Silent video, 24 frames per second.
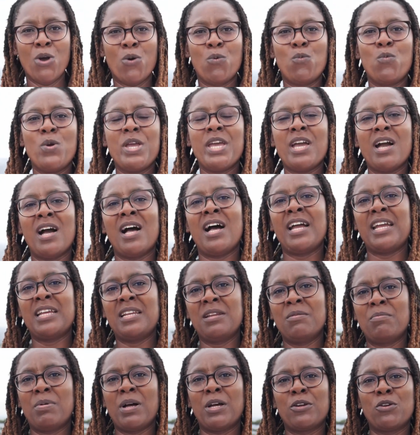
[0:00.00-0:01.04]
We are
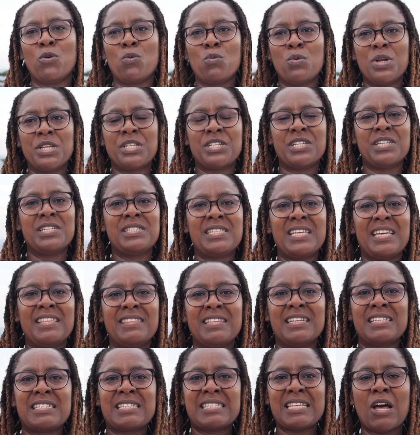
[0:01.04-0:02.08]
in Ibadan, which is in
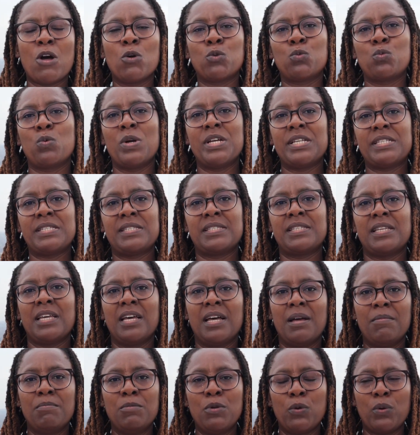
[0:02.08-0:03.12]
the southwest
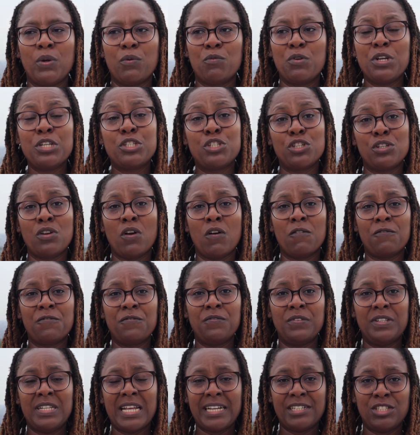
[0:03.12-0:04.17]
region of
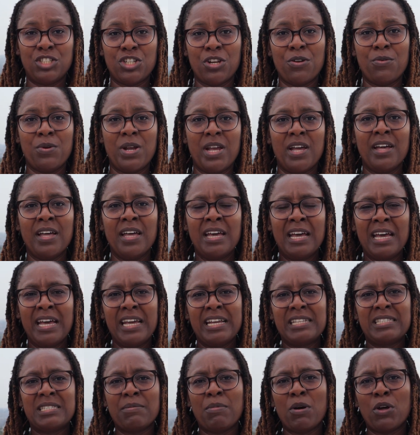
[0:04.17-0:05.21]
Nigeria.
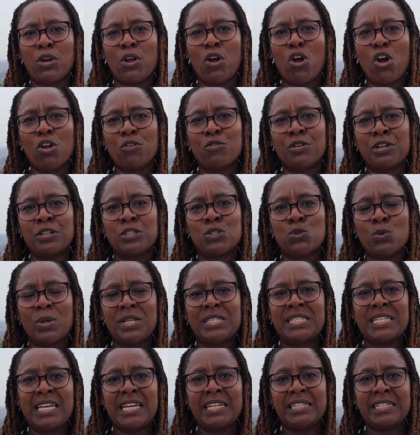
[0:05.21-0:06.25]
It's about
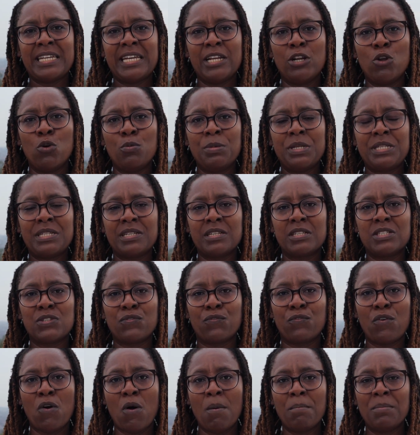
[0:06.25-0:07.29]
128 kilometers
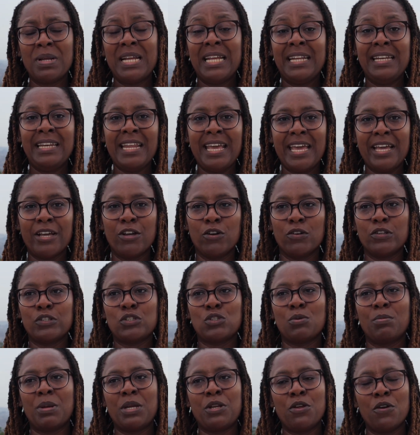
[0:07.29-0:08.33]
from Lagos.
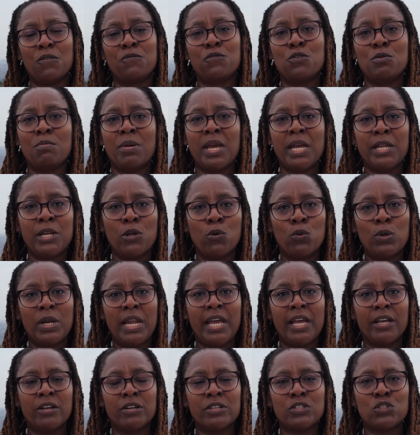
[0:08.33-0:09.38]
So many of you may know
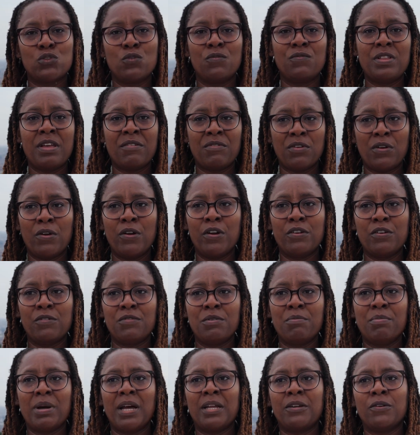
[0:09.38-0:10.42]
Lagos, you've never heard of
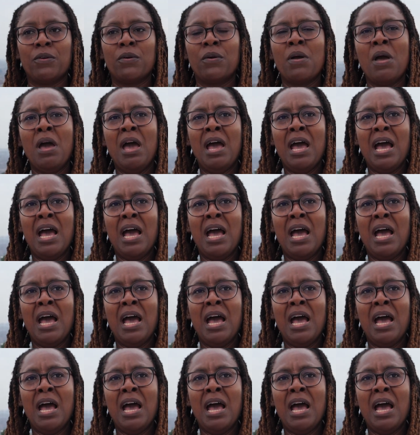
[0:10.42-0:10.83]
Ibadan.